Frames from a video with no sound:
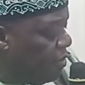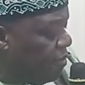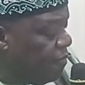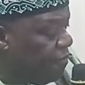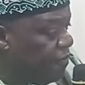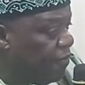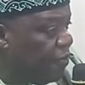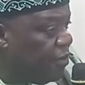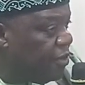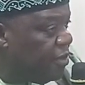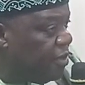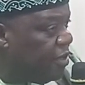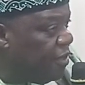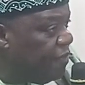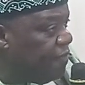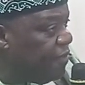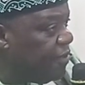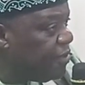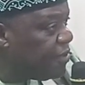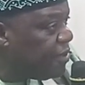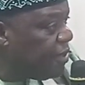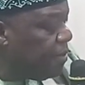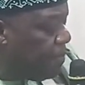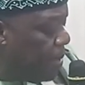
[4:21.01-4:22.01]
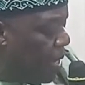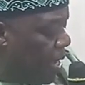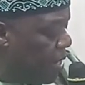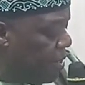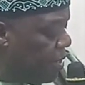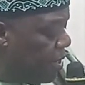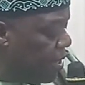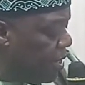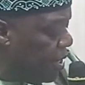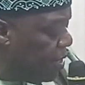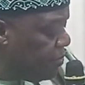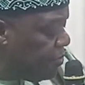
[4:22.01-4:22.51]
for divisive and
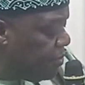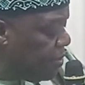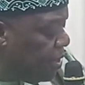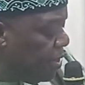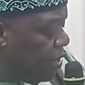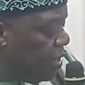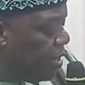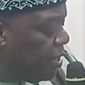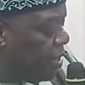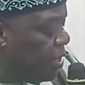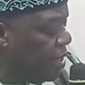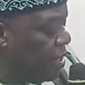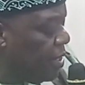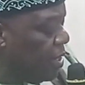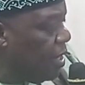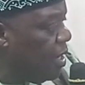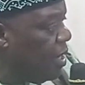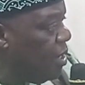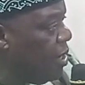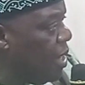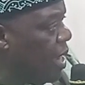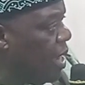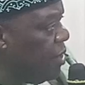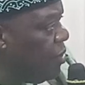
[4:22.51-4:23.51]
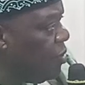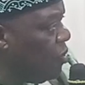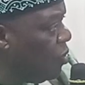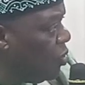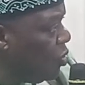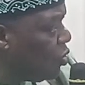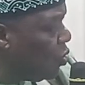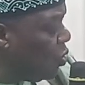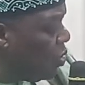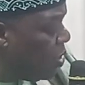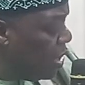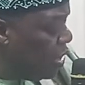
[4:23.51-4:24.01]
ethnic and
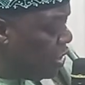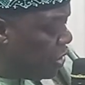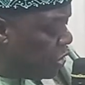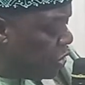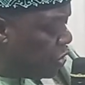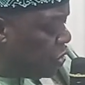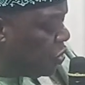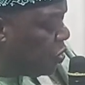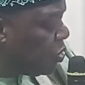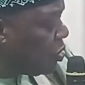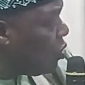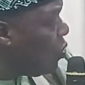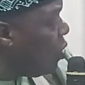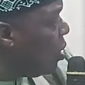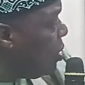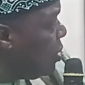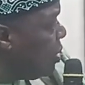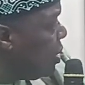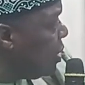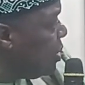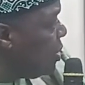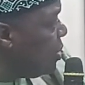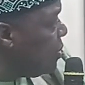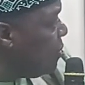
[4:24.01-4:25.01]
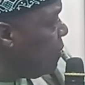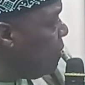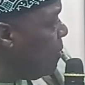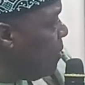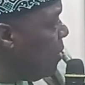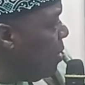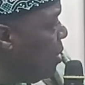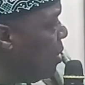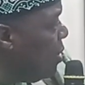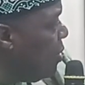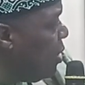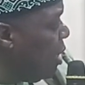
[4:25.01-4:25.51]
also religious content
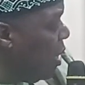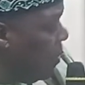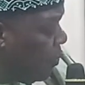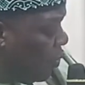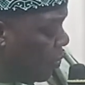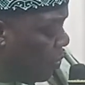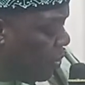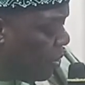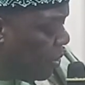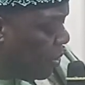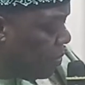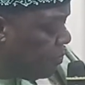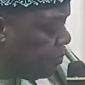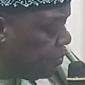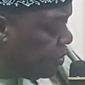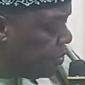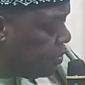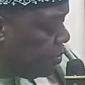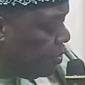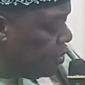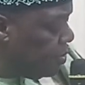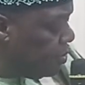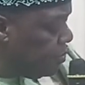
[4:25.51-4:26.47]
in their programs.